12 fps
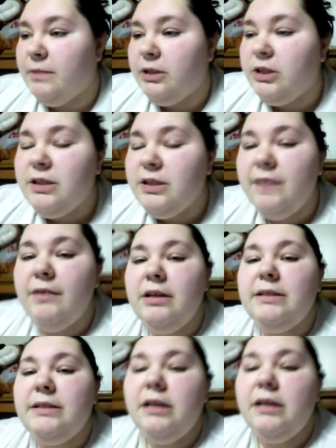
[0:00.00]
much because I've
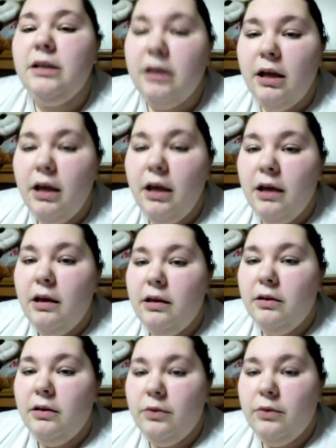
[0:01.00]
already seen,
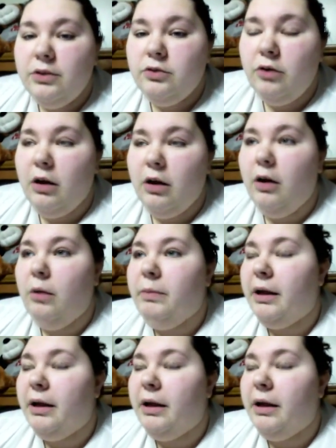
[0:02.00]
the struggle.